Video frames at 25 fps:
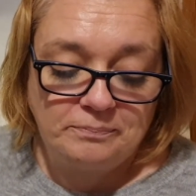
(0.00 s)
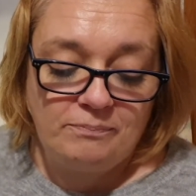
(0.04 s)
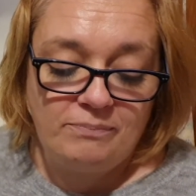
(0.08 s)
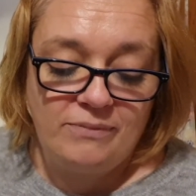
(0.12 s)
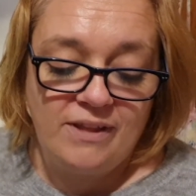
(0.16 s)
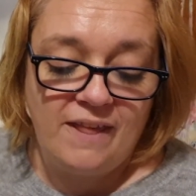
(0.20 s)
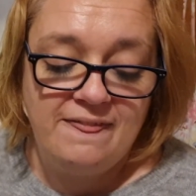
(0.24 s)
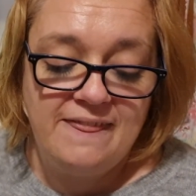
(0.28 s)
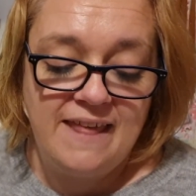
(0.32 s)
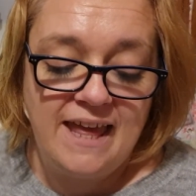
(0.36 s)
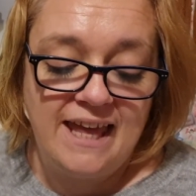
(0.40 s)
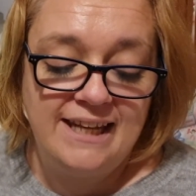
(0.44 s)

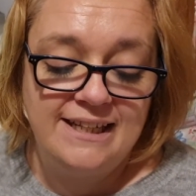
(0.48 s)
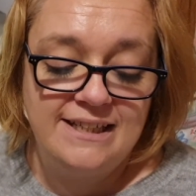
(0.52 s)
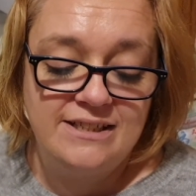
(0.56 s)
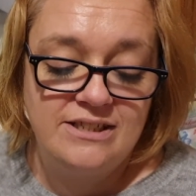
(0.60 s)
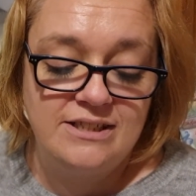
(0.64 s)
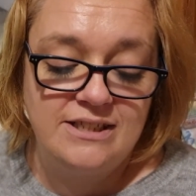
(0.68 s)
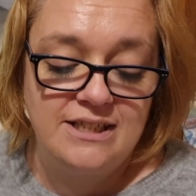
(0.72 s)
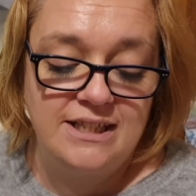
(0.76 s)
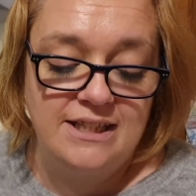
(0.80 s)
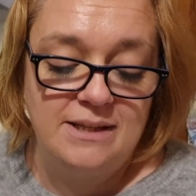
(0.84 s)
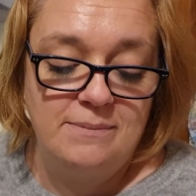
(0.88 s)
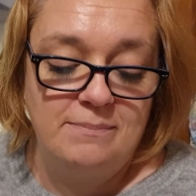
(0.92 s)
Then
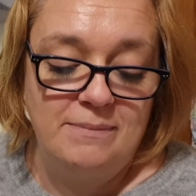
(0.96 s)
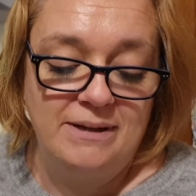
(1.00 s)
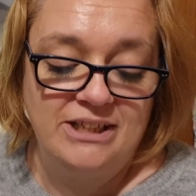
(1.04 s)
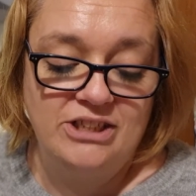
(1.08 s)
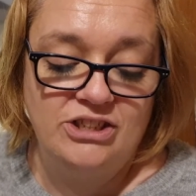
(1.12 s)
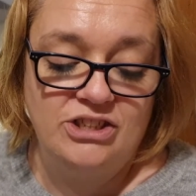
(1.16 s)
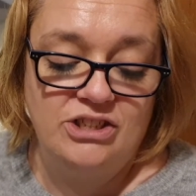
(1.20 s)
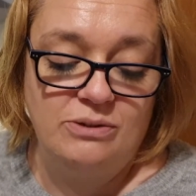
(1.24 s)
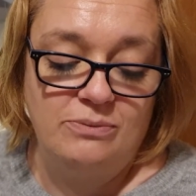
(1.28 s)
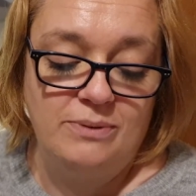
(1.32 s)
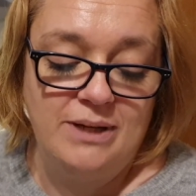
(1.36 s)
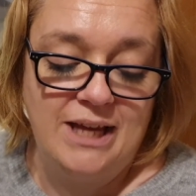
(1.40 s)
to the
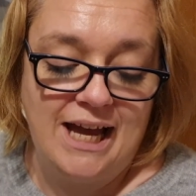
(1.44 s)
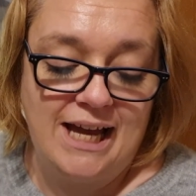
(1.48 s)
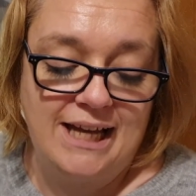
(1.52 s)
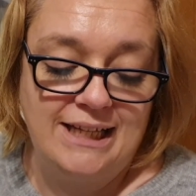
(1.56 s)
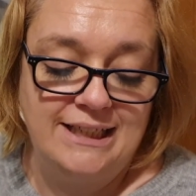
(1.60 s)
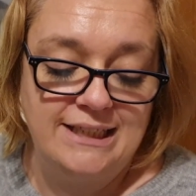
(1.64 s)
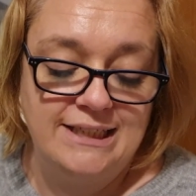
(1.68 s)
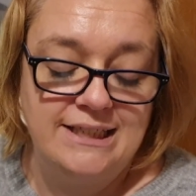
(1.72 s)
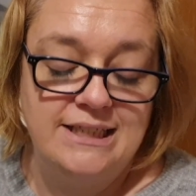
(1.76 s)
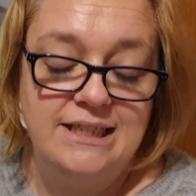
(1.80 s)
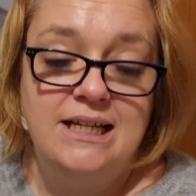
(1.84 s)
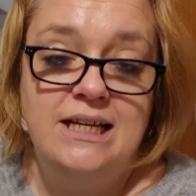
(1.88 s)
mixture we
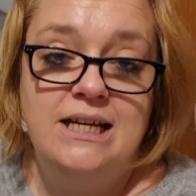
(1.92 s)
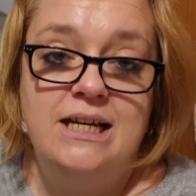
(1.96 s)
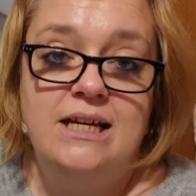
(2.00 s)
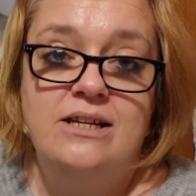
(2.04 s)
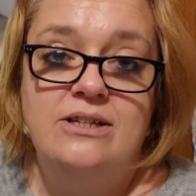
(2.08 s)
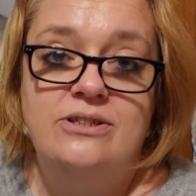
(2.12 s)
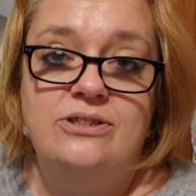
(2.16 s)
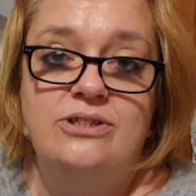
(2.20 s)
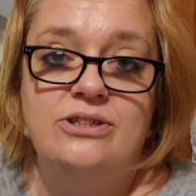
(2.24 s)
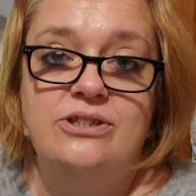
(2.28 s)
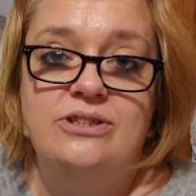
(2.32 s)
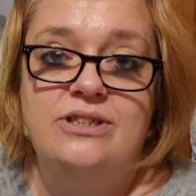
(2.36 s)
added
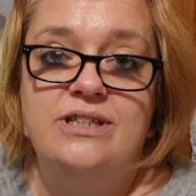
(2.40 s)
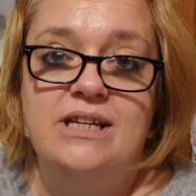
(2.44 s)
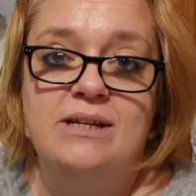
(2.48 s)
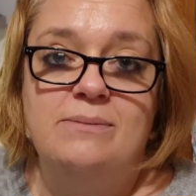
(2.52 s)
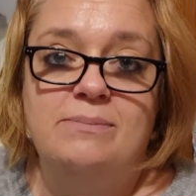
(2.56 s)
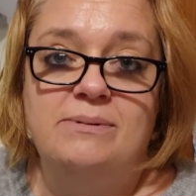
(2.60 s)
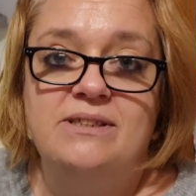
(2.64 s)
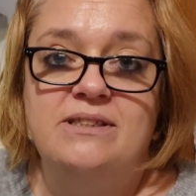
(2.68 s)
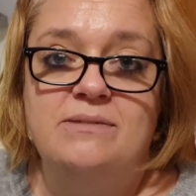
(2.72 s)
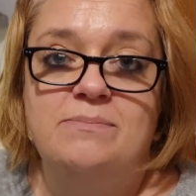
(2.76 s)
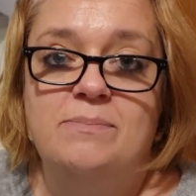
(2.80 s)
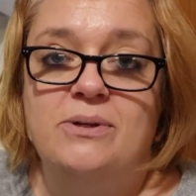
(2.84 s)
2
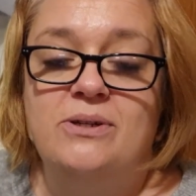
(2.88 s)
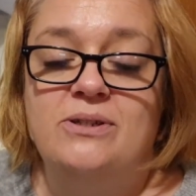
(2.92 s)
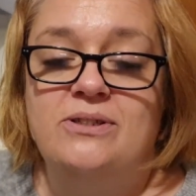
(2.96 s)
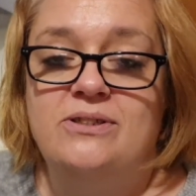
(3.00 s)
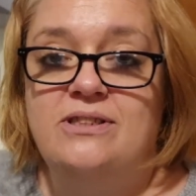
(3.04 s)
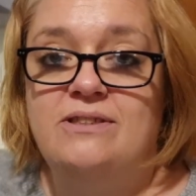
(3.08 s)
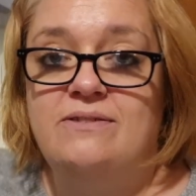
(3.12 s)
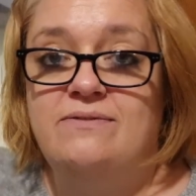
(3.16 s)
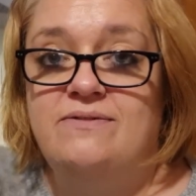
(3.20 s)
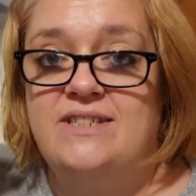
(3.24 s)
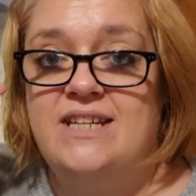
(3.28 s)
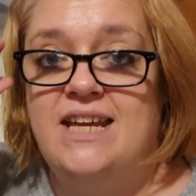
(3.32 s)
tablespoons
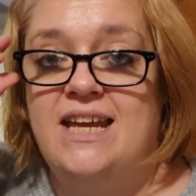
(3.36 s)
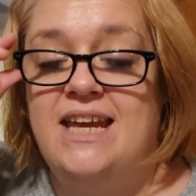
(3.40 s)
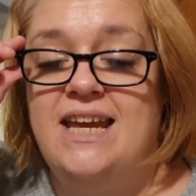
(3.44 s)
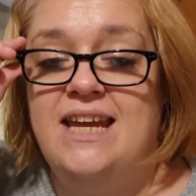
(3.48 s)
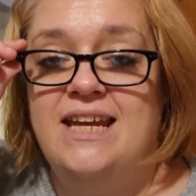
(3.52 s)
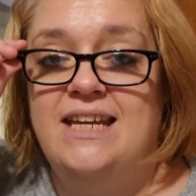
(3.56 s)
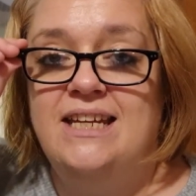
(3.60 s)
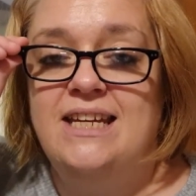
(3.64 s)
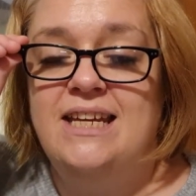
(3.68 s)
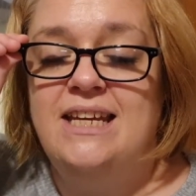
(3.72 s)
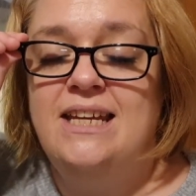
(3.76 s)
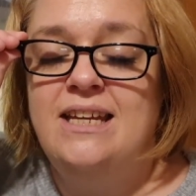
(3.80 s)
of
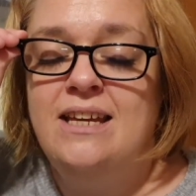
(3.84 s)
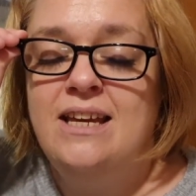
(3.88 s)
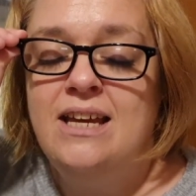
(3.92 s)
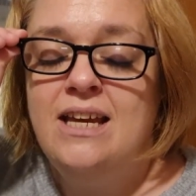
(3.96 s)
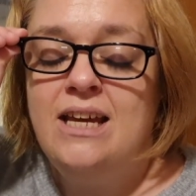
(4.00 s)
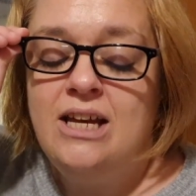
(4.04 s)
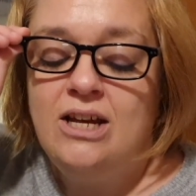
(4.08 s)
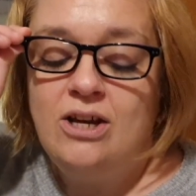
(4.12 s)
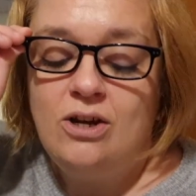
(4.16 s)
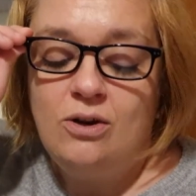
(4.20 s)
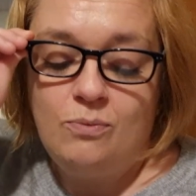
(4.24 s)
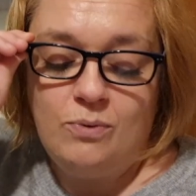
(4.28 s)
tahini,
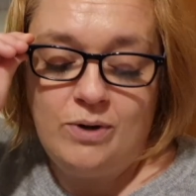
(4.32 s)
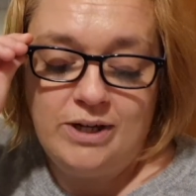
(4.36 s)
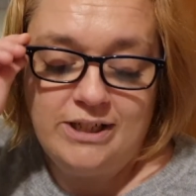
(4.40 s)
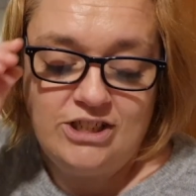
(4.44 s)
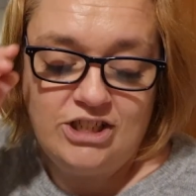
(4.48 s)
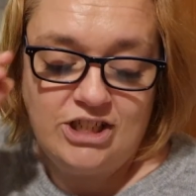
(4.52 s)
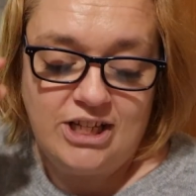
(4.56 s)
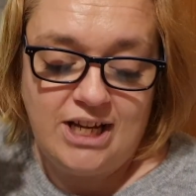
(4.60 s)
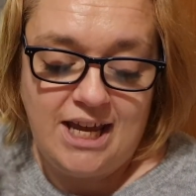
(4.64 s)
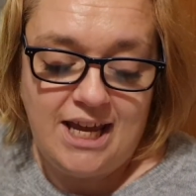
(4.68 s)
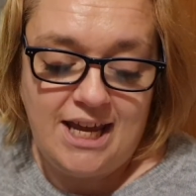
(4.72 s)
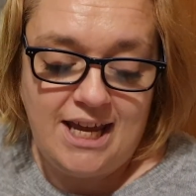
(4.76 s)
which
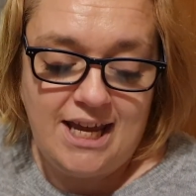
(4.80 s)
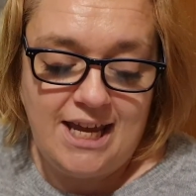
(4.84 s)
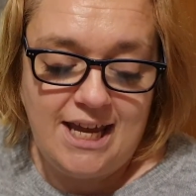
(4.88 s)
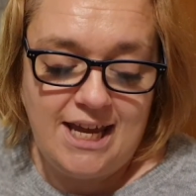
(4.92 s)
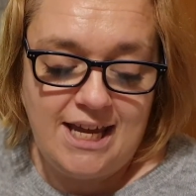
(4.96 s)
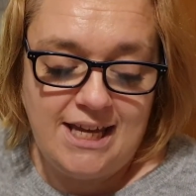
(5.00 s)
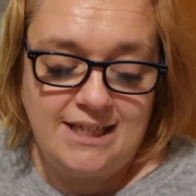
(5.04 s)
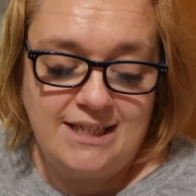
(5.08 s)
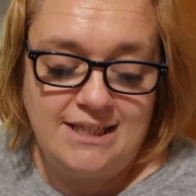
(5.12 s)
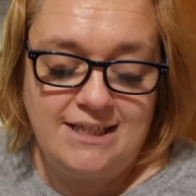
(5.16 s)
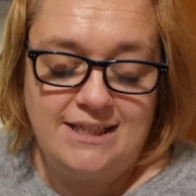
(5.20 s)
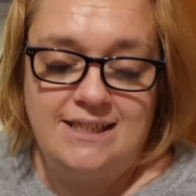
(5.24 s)

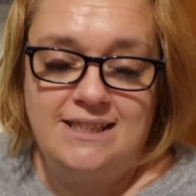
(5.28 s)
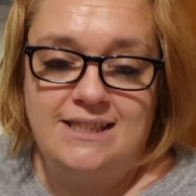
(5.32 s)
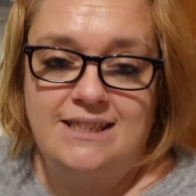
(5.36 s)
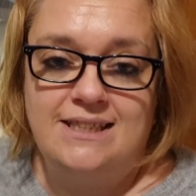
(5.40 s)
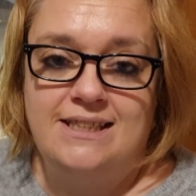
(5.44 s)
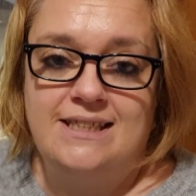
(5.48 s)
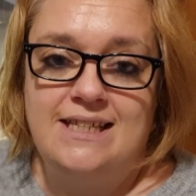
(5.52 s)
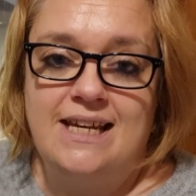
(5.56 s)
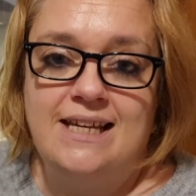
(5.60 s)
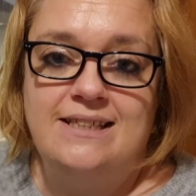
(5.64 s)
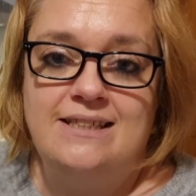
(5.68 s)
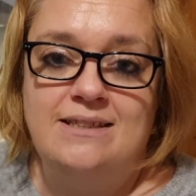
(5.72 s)
is
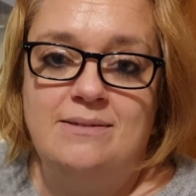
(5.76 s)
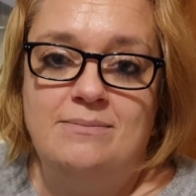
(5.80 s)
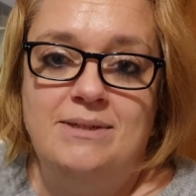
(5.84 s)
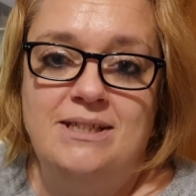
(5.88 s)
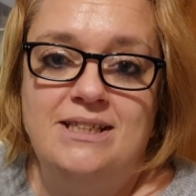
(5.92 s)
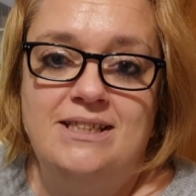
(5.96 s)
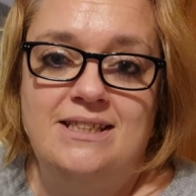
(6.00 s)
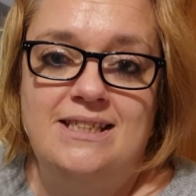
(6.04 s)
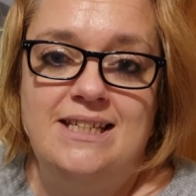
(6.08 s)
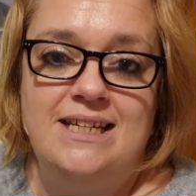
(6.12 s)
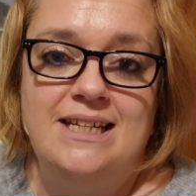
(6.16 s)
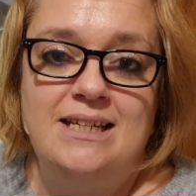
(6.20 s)
sesame
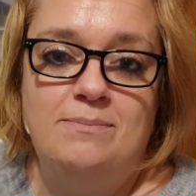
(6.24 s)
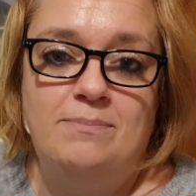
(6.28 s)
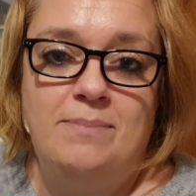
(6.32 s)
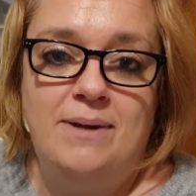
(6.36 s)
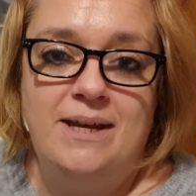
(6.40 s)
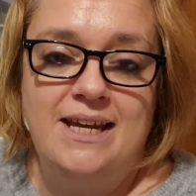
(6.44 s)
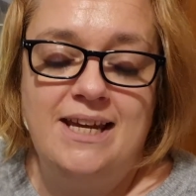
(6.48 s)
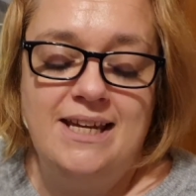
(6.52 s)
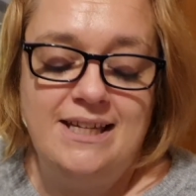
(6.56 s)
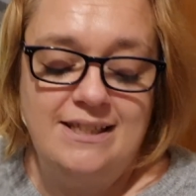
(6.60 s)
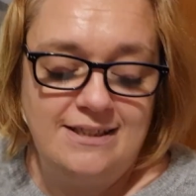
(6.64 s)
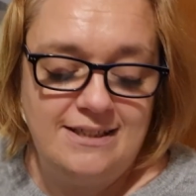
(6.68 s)
seed
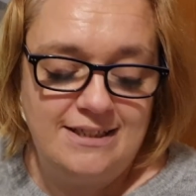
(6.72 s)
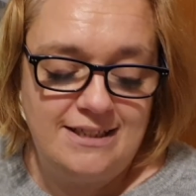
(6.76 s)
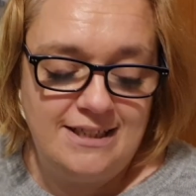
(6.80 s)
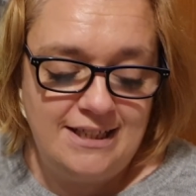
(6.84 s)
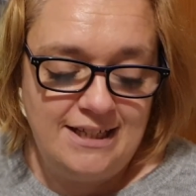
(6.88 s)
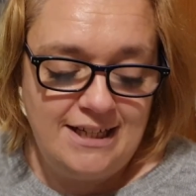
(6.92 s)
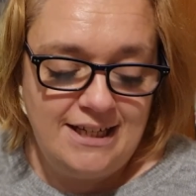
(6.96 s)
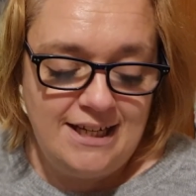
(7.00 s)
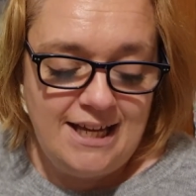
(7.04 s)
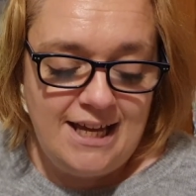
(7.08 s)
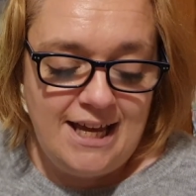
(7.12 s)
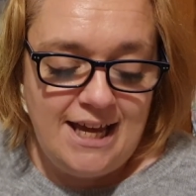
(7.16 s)
paste.
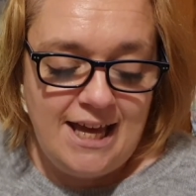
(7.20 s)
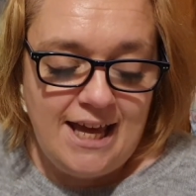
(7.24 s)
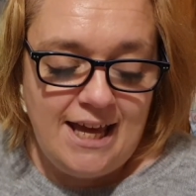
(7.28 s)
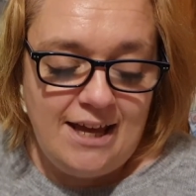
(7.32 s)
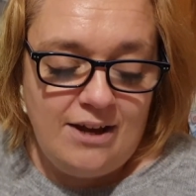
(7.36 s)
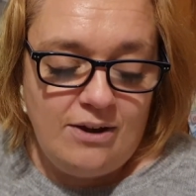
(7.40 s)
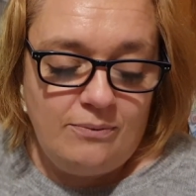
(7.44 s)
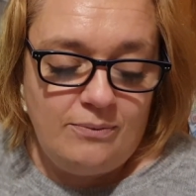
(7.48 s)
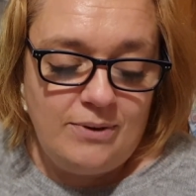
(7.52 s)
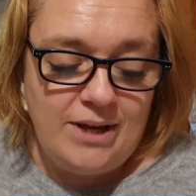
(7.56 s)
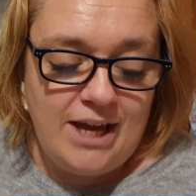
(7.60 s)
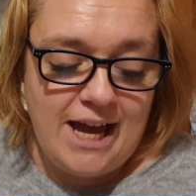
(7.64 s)

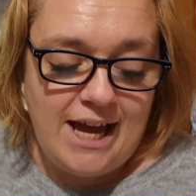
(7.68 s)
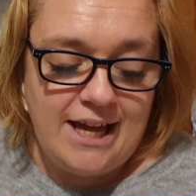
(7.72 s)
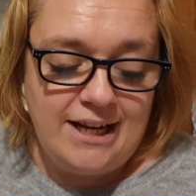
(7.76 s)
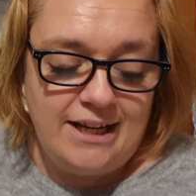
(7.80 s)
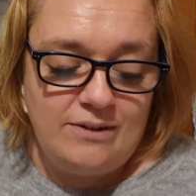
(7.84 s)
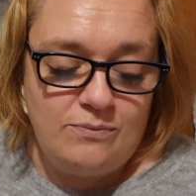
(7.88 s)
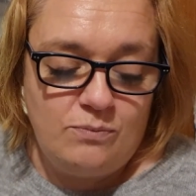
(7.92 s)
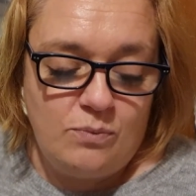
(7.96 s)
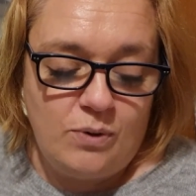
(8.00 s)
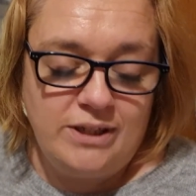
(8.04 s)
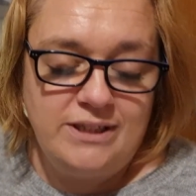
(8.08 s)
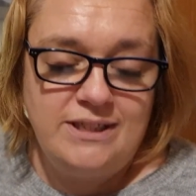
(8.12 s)
We
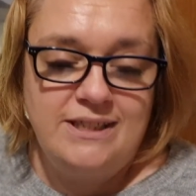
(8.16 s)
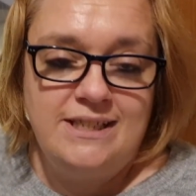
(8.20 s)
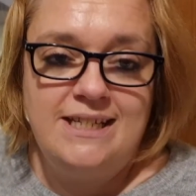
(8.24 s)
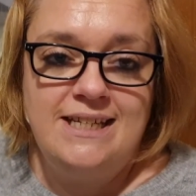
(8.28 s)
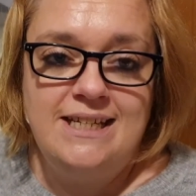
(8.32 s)
added 2